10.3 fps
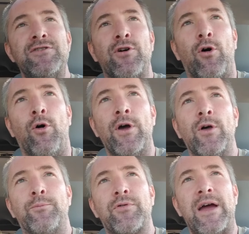the
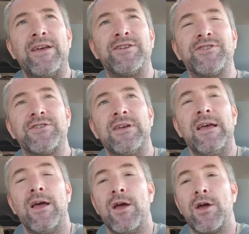oil price
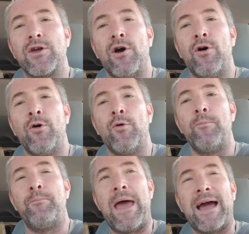go
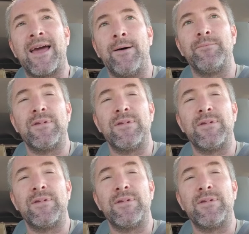back up